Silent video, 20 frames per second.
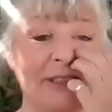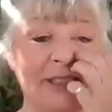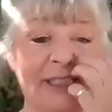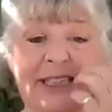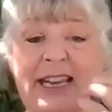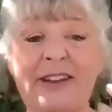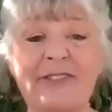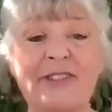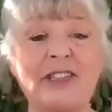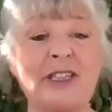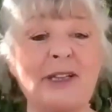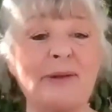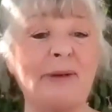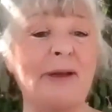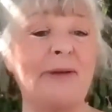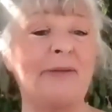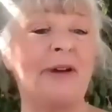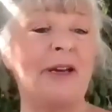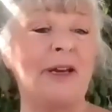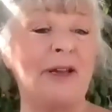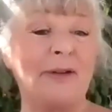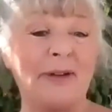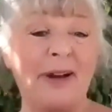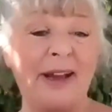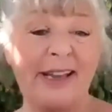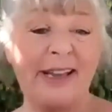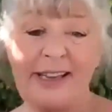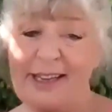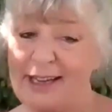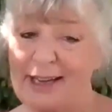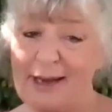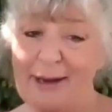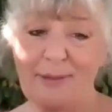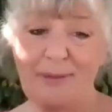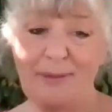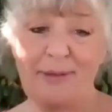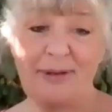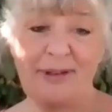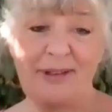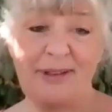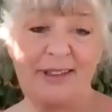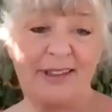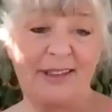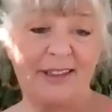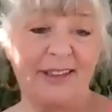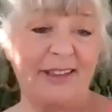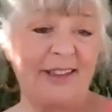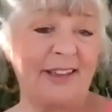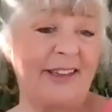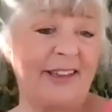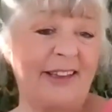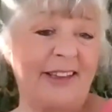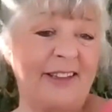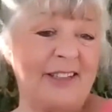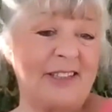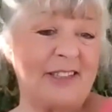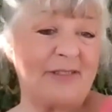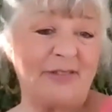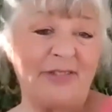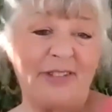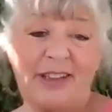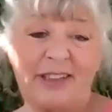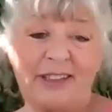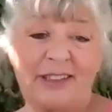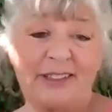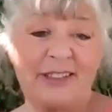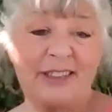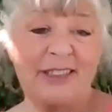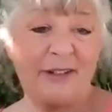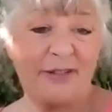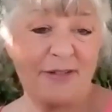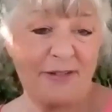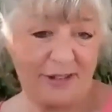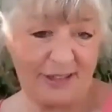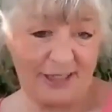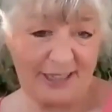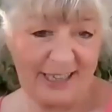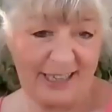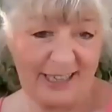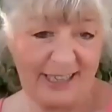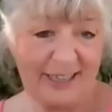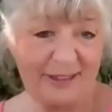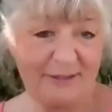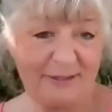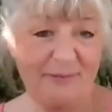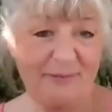Because inevitably when you wake up, you're going to feel differently.